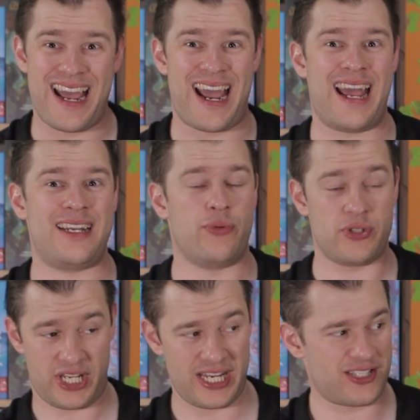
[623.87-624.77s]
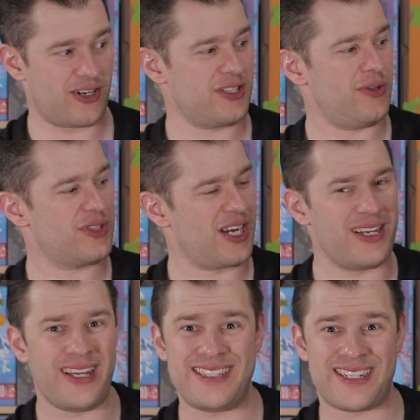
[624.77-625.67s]
and it was a
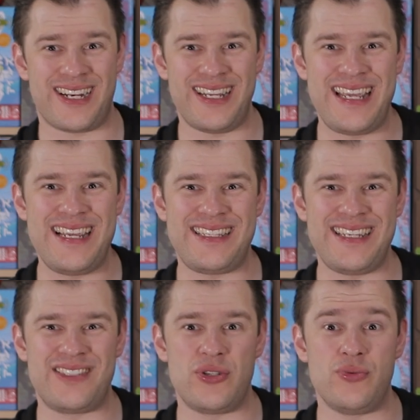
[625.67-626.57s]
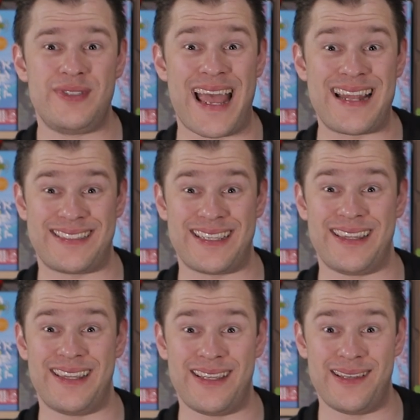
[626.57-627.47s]
Kickstarter, it's kind of easy to dent
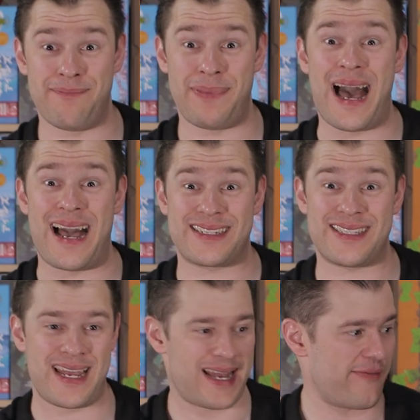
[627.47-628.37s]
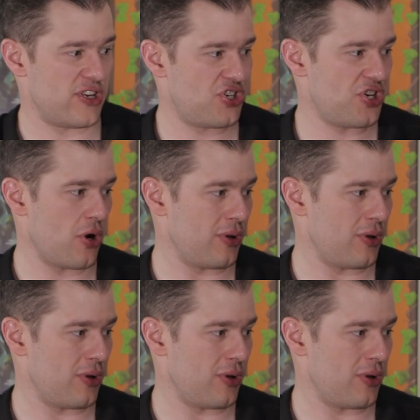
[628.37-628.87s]
the box and have it show.